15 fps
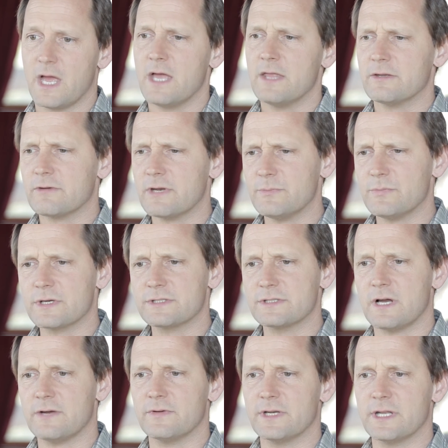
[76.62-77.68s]
The great books
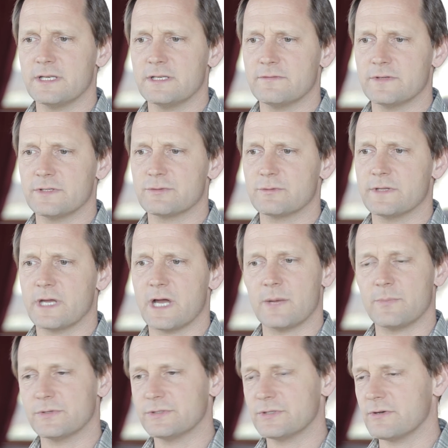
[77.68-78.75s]
offer an individual the
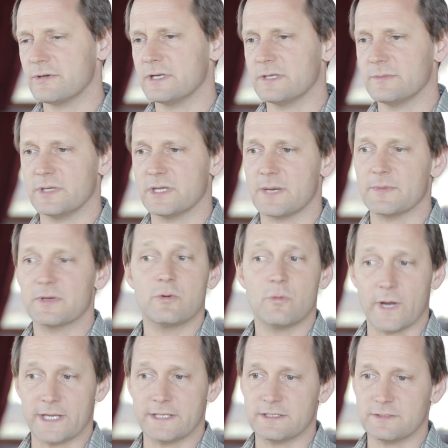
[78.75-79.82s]
opportunity to become
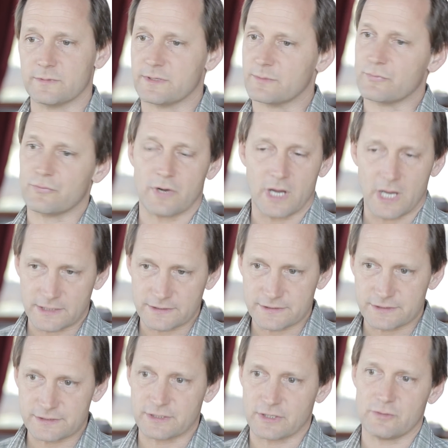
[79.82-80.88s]
acquainted with a broad
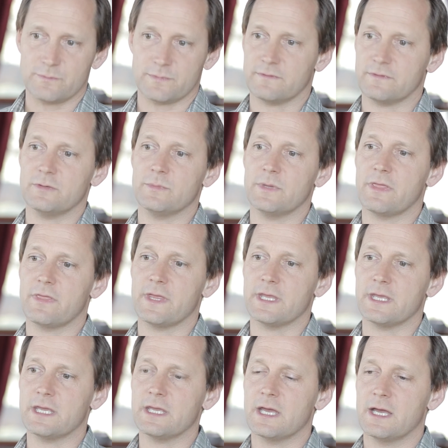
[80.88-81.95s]
scope of human
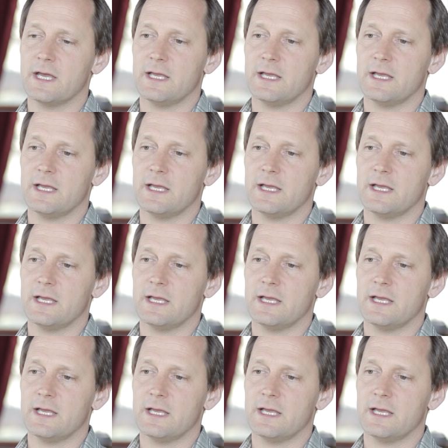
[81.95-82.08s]
thinking